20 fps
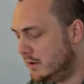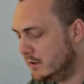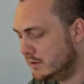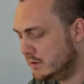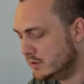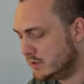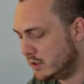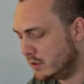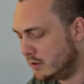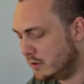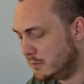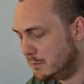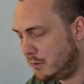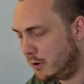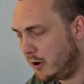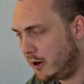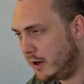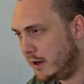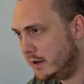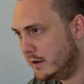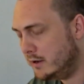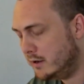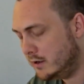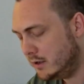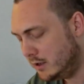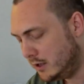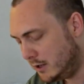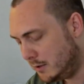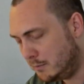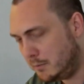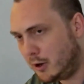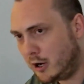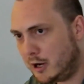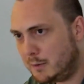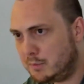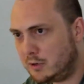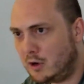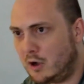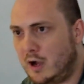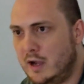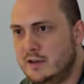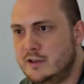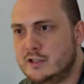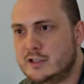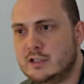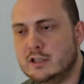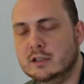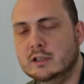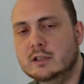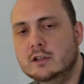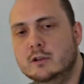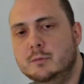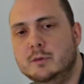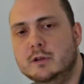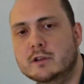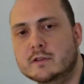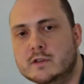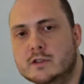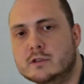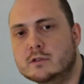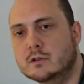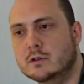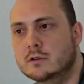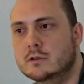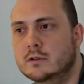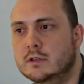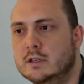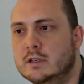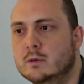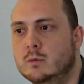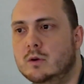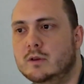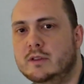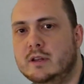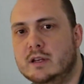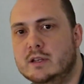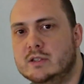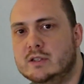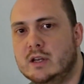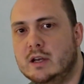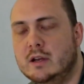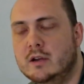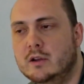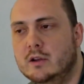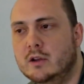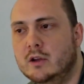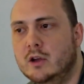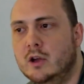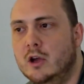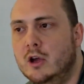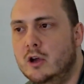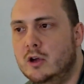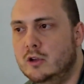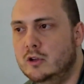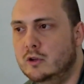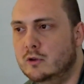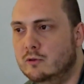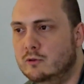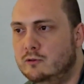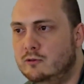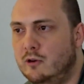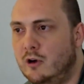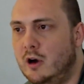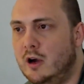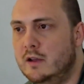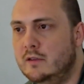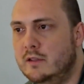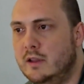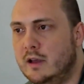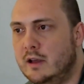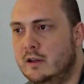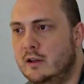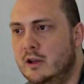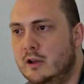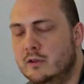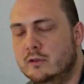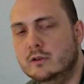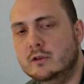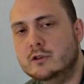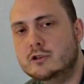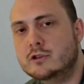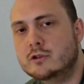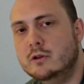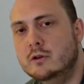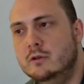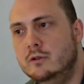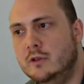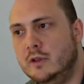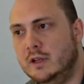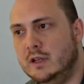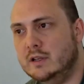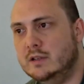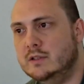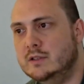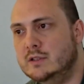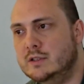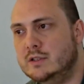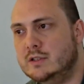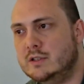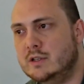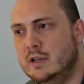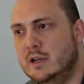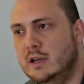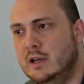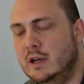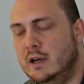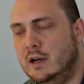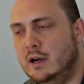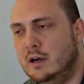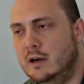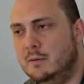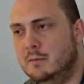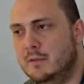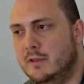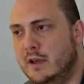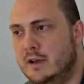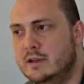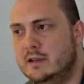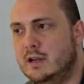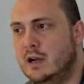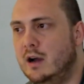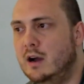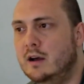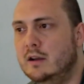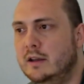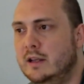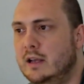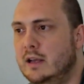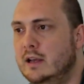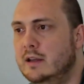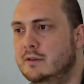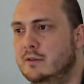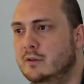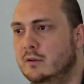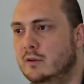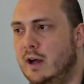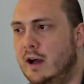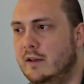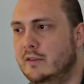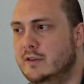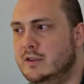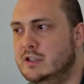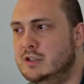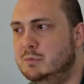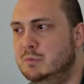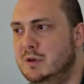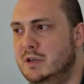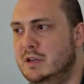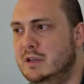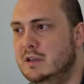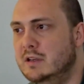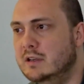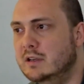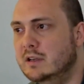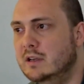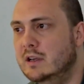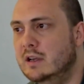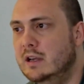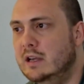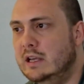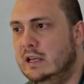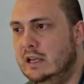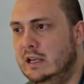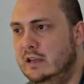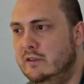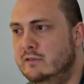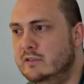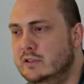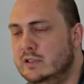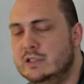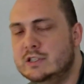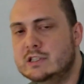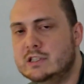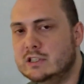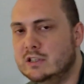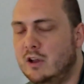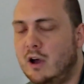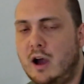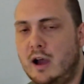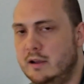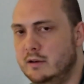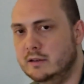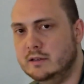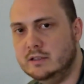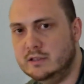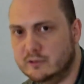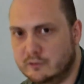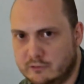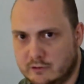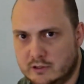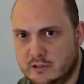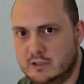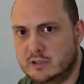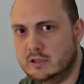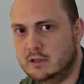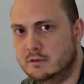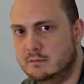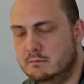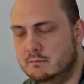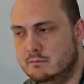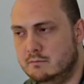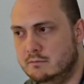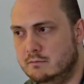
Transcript: So by applying just a little bit of scrutiny to what they're saying, you'll find that the truth is they can't handle others being even slightly different to them.